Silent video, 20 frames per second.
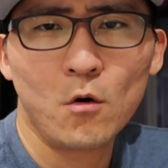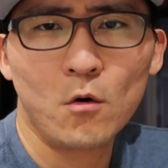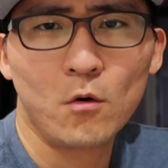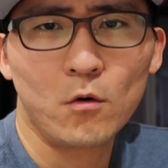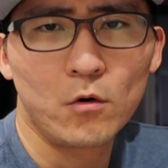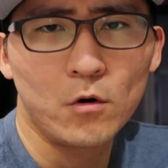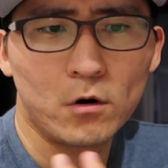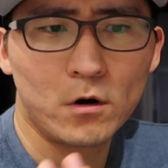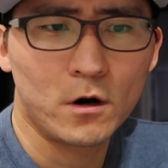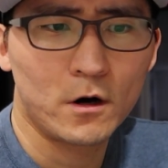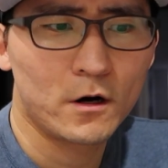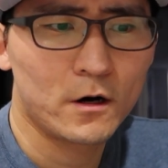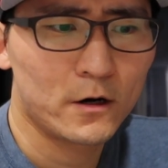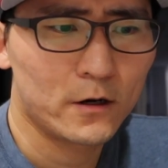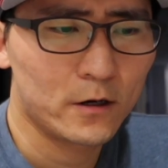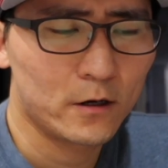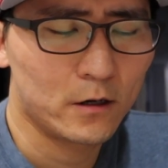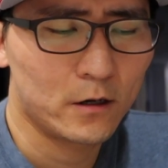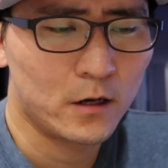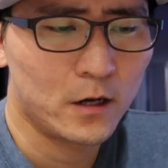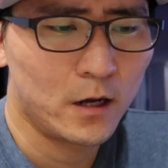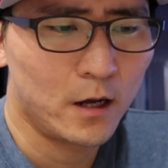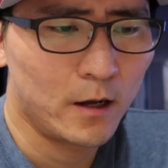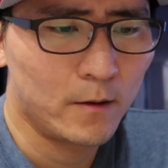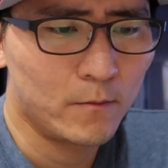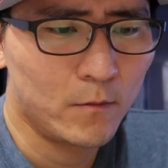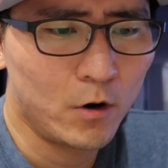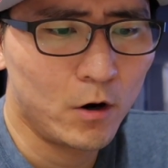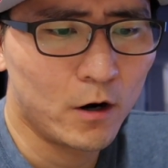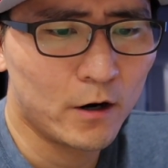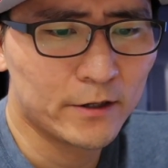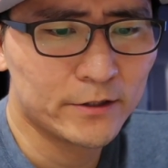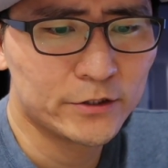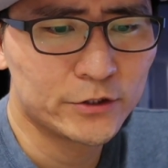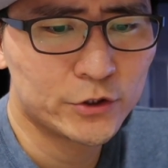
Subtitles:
or are in